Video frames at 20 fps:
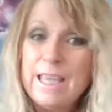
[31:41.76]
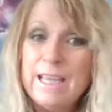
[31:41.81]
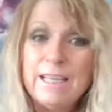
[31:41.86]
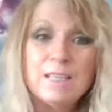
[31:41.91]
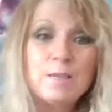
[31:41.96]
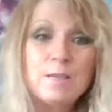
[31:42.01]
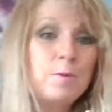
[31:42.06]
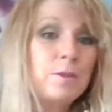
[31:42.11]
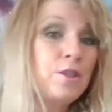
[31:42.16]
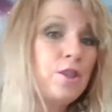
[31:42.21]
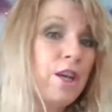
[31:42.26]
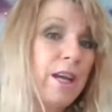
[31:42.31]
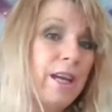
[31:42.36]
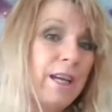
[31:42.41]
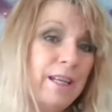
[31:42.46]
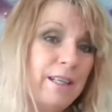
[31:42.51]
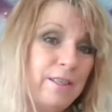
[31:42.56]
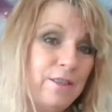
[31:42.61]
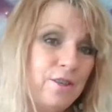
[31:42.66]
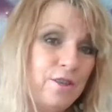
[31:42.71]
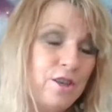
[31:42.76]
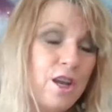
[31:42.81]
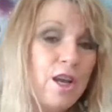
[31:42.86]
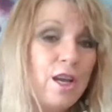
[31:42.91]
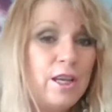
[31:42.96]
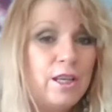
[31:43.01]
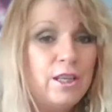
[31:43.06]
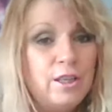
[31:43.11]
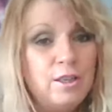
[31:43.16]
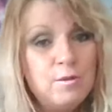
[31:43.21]
things will change.
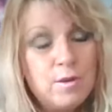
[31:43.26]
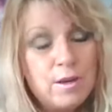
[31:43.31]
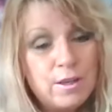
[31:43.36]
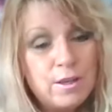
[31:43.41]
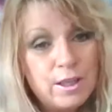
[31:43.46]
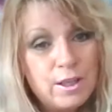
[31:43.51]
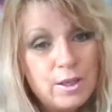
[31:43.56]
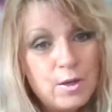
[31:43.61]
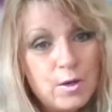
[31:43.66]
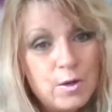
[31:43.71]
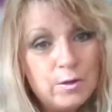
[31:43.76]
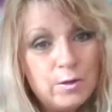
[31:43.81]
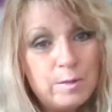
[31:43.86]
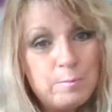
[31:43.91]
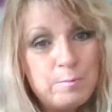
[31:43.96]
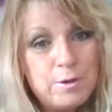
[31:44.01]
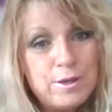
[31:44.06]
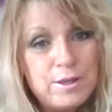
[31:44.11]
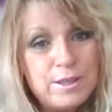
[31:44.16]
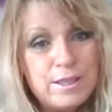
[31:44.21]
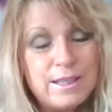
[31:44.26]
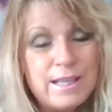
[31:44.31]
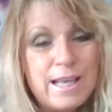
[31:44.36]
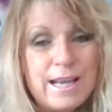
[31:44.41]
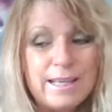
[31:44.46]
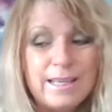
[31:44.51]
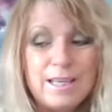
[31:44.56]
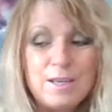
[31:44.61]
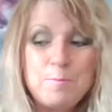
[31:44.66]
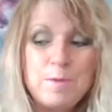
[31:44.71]
You are the only person
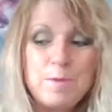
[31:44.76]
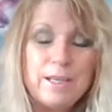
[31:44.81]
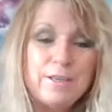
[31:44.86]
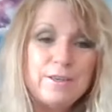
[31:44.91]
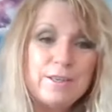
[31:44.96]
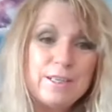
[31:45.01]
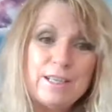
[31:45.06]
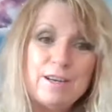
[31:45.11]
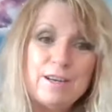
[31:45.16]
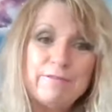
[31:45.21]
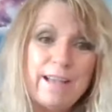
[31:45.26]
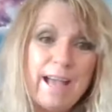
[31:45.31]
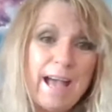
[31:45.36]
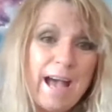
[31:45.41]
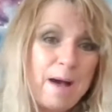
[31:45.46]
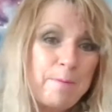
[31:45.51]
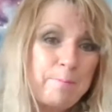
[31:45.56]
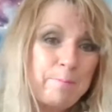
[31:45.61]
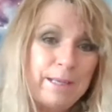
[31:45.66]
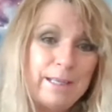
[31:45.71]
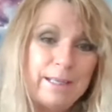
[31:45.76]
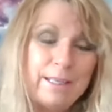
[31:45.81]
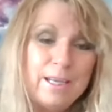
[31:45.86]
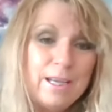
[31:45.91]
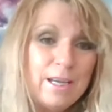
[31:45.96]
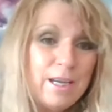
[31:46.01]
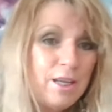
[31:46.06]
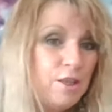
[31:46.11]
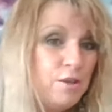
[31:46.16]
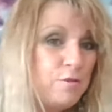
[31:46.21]
that can make yourself happy.
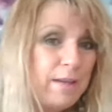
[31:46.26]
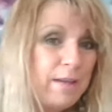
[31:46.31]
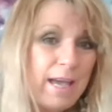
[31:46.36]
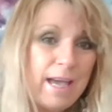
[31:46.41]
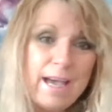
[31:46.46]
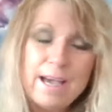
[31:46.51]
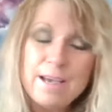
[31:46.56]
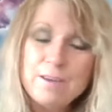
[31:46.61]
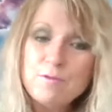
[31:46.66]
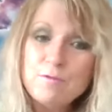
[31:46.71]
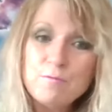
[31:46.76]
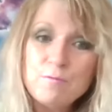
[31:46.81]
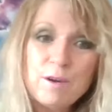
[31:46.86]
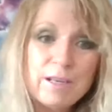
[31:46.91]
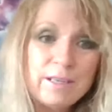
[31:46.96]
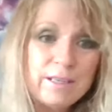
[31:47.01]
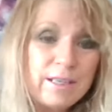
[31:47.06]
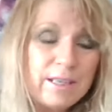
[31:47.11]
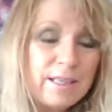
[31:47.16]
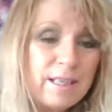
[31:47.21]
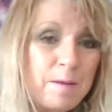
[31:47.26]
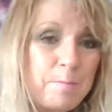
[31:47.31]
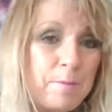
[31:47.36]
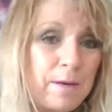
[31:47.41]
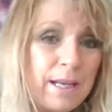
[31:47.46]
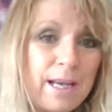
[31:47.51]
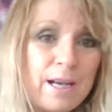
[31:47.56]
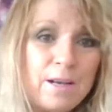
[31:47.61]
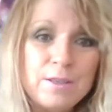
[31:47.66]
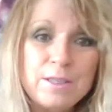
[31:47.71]
You can't run to
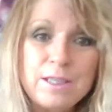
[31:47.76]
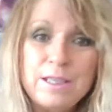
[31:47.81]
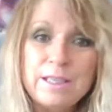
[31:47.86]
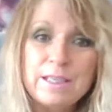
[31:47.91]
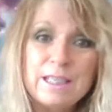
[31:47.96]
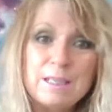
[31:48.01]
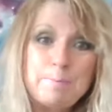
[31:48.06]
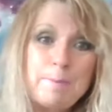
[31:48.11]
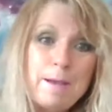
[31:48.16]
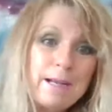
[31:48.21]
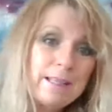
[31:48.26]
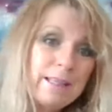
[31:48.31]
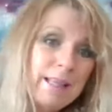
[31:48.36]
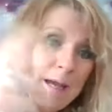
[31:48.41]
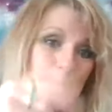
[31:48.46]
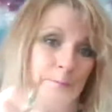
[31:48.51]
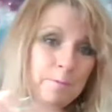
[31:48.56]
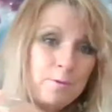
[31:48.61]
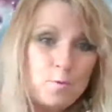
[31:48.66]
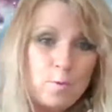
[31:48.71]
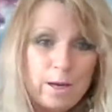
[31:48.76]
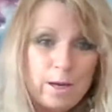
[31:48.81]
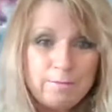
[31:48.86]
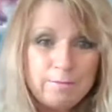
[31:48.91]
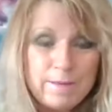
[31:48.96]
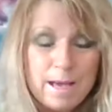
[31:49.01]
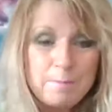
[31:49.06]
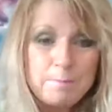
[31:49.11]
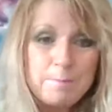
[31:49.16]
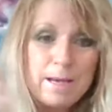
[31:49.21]
somebody else and expect them to
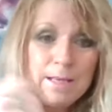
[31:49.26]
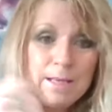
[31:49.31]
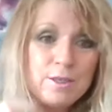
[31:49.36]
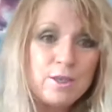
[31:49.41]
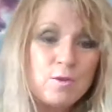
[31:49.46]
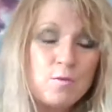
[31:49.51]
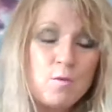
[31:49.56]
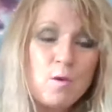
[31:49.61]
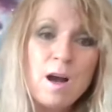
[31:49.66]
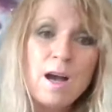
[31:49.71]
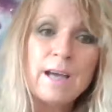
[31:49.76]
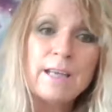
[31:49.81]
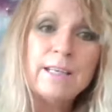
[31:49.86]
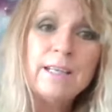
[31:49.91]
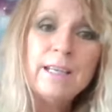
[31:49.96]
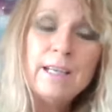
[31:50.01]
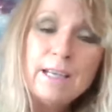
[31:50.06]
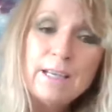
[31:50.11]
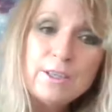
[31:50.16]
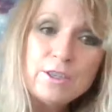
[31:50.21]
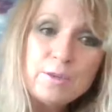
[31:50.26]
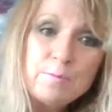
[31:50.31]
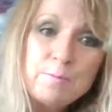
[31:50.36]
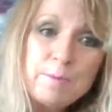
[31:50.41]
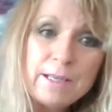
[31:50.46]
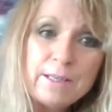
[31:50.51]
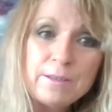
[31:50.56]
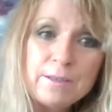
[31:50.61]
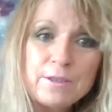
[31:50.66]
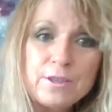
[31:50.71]
wave that magic wand to
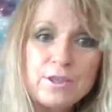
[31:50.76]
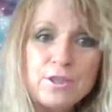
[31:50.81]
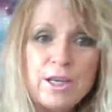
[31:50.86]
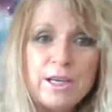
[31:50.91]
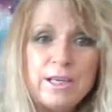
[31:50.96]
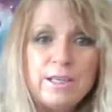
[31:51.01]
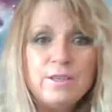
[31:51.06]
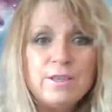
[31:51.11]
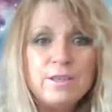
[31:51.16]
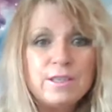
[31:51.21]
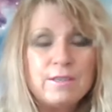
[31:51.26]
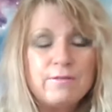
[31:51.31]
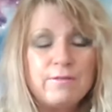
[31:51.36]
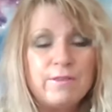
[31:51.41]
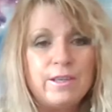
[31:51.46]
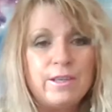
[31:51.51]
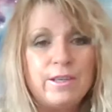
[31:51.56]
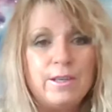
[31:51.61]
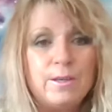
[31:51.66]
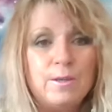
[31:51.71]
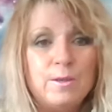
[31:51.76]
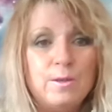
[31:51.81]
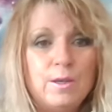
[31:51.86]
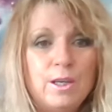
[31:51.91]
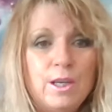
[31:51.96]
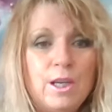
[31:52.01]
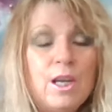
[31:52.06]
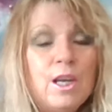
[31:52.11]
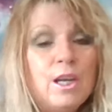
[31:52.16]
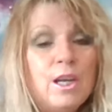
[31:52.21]
make those changes for you.
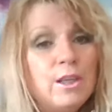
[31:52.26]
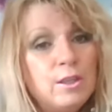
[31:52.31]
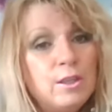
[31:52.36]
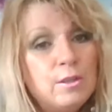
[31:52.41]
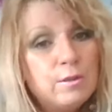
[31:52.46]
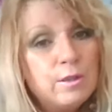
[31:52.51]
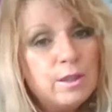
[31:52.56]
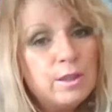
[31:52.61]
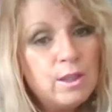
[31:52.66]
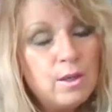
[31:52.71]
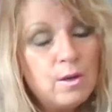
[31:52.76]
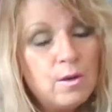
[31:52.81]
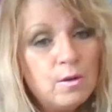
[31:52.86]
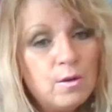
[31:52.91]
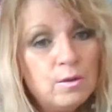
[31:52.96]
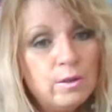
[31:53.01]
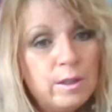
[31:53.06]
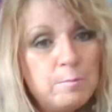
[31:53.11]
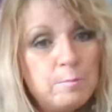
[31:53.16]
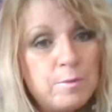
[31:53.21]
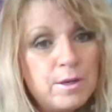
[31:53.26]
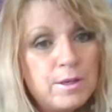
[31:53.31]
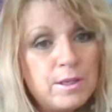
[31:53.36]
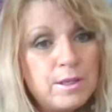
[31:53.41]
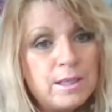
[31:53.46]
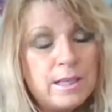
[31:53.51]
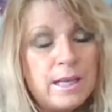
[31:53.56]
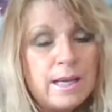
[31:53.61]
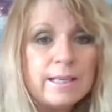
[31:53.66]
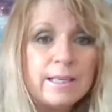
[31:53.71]
You are the only
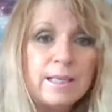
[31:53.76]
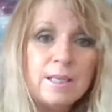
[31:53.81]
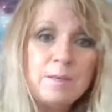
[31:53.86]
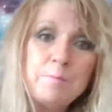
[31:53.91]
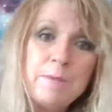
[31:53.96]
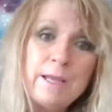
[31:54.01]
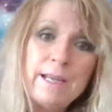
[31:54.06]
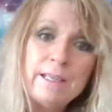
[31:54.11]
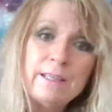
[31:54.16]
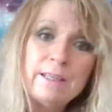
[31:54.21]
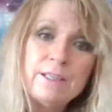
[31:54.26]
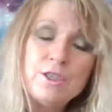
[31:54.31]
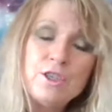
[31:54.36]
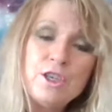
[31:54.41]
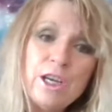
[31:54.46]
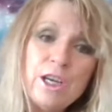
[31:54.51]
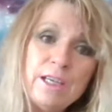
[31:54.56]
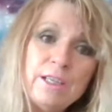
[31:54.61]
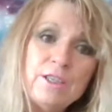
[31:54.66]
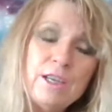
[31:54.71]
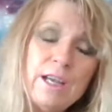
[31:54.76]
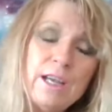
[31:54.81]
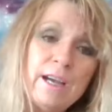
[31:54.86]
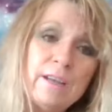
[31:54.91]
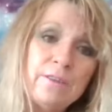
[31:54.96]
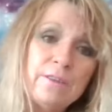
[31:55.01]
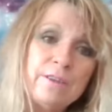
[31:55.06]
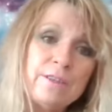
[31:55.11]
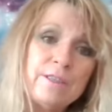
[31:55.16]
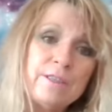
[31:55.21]
person that can make the change.
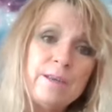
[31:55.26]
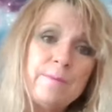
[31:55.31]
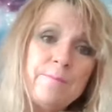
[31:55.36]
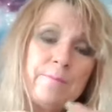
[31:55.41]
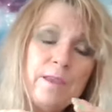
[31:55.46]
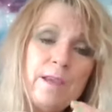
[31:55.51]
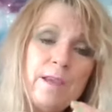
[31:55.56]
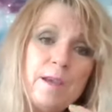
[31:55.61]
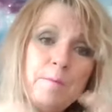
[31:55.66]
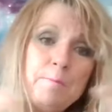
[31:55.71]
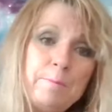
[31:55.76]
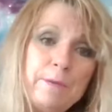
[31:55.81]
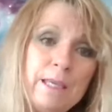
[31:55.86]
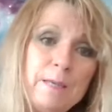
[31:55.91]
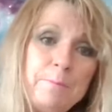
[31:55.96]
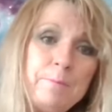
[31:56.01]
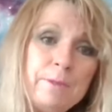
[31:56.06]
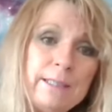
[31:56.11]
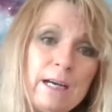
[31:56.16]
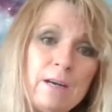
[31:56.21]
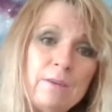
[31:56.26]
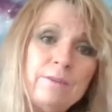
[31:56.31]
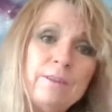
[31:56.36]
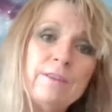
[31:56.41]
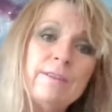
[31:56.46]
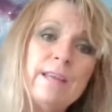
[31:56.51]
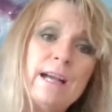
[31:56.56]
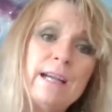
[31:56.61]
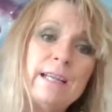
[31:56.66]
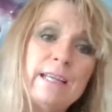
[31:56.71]
And there's people out
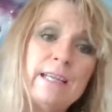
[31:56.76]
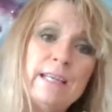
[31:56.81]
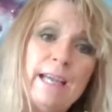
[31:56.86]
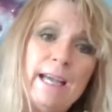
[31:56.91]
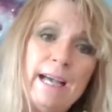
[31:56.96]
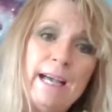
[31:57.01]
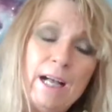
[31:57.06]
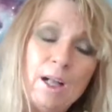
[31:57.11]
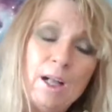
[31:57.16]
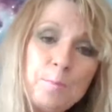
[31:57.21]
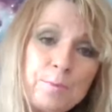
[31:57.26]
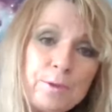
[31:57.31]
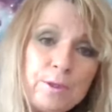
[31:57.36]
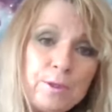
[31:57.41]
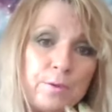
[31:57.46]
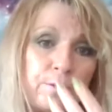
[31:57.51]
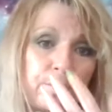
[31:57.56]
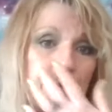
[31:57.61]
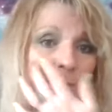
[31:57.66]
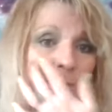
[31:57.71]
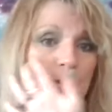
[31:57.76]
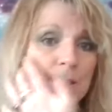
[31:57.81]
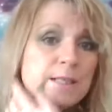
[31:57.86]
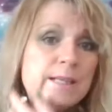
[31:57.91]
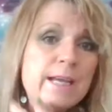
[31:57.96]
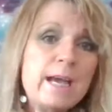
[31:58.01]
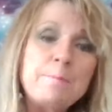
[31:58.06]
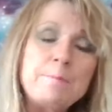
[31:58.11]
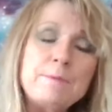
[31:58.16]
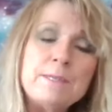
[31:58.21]
there that can help you through
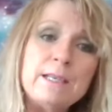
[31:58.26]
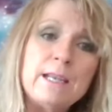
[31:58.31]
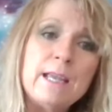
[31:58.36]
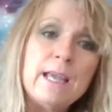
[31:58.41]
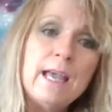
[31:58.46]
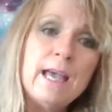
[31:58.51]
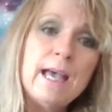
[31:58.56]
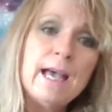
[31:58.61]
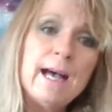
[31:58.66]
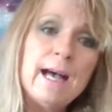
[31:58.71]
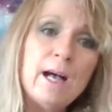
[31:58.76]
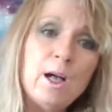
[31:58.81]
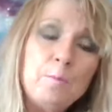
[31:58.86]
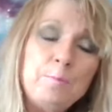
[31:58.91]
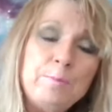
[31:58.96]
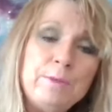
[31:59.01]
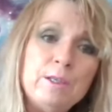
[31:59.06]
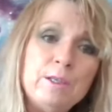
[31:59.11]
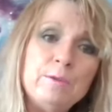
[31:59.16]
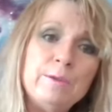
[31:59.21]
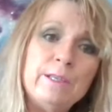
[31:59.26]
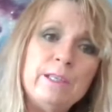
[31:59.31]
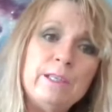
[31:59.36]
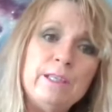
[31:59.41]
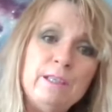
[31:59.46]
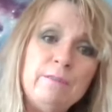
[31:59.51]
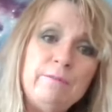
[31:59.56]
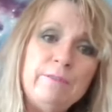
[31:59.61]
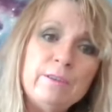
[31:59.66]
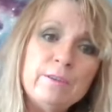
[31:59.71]
steps and help you and
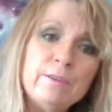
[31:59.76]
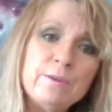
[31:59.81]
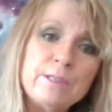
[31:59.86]
give